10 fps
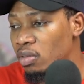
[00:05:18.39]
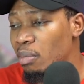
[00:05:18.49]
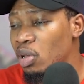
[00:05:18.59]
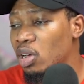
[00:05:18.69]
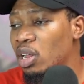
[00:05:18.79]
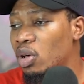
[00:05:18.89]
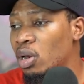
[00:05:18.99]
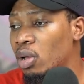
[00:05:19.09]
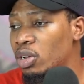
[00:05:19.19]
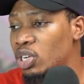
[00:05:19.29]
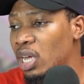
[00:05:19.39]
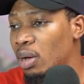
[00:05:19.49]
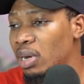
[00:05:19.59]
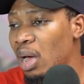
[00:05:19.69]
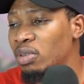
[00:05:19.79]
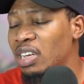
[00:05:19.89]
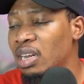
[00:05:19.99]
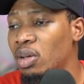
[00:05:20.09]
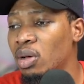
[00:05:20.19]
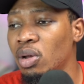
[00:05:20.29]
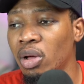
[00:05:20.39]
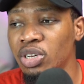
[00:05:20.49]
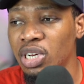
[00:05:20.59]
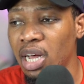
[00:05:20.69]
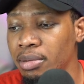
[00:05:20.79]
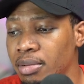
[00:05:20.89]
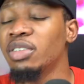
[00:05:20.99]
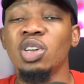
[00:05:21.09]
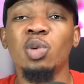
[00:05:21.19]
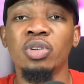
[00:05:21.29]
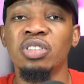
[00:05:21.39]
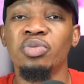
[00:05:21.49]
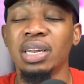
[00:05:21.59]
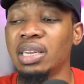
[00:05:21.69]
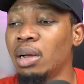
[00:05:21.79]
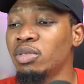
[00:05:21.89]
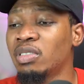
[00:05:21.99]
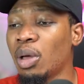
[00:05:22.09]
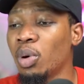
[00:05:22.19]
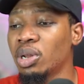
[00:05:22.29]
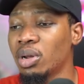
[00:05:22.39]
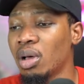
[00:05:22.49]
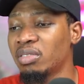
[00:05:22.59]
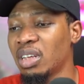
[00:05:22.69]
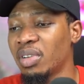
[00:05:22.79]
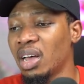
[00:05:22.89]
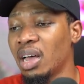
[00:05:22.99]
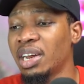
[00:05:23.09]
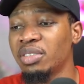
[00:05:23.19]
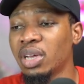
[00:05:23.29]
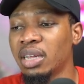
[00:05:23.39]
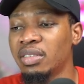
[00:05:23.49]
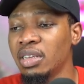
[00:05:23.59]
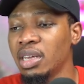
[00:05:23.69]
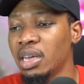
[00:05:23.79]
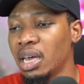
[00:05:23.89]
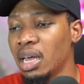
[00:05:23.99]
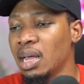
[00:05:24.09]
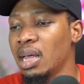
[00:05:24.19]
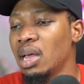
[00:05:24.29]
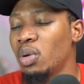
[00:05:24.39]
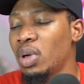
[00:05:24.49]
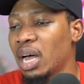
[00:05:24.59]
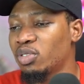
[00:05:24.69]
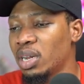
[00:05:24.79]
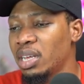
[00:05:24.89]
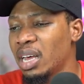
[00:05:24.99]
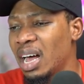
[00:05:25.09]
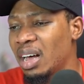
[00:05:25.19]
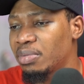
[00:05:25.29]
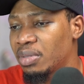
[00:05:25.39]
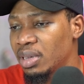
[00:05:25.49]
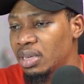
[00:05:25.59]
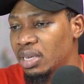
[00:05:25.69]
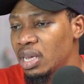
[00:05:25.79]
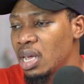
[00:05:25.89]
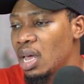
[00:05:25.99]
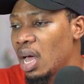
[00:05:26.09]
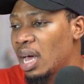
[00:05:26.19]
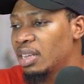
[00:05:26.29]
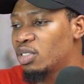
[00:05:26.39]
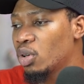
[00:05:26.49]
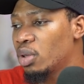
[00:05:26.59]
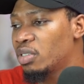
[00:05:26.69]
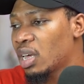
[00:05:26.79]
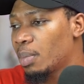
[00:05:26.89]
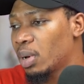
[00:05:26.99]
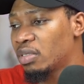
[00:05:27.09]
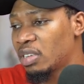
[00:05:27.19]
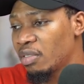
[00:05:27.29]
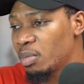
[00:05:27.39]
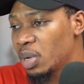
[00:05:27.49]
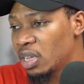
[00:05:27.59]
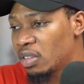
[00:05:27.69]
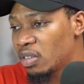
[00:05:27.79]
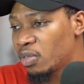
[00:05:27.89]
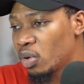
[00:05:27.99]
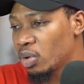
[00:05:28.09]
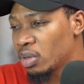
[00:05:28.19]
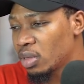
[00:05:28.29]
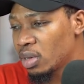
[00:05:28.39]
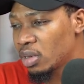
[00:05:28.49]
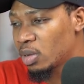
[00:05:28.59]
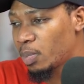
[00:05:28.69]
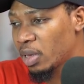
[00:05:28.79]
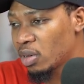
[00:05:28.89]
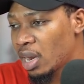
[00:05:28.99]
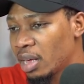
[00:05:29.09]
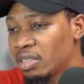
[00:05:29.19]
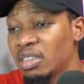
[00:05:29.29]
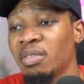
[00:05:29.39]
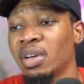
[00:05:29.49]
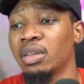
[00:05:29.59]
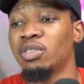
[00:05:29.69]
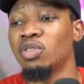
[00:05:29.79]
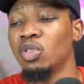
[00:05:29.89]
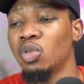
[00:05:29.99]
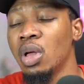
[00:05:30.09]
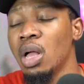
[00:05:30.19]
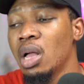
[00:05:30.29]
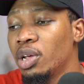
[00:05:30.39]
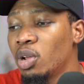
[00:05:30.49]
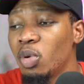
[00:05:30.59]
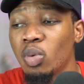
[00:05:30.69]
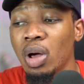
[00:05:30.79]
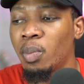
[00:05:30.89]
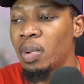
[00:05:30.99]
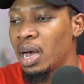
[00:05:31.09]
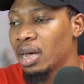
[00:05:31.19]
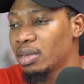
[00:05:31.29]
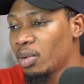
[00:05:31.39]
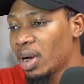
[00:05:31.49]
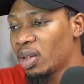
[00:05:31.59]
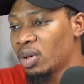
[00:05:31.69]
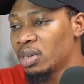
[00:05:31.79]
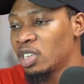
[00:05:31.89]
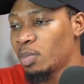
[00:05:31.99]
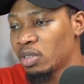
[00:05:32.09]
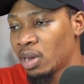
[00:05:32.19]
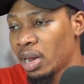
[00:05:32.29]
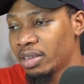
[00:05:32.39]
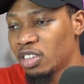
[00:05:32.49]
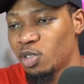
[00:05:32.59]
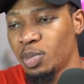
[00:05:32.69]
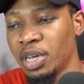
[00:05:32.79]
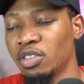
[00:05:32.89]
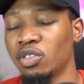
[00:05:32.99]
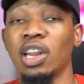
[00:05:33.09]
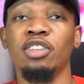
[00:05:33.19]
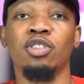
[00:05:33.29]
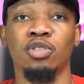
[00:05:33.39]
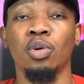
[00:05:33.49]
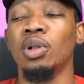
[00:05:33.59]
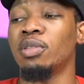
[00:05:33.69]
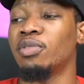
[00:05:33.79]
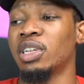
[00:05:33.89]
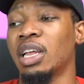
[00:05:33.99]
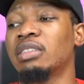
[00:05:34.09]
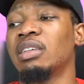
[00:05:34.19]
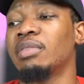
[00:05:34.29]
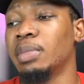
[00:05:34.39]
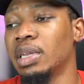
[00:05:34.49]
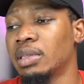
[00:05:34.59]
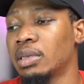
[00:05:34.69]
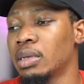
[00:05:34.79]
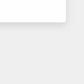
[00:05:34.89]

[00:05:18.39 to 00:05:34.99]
So I'm going to click on launch now, and once I click on launch now, it's going to proceed right now to start working on our server, and as you can see here, we actually have this, and it's going to take about seven minutes for this particular server to, you know, be well packed right on this particular space. So let's just hold on for the next seven minutes.